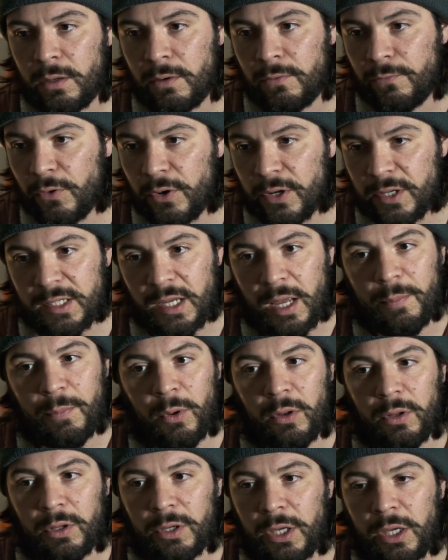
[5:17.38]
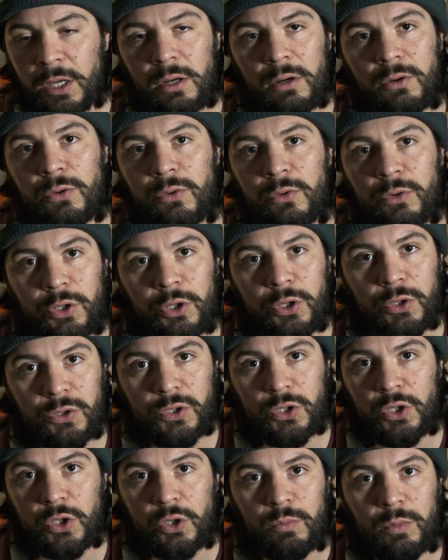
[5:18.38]
For example, here on
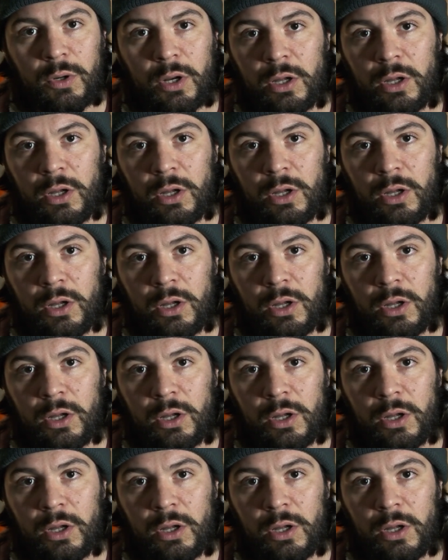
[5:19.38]
YouTube,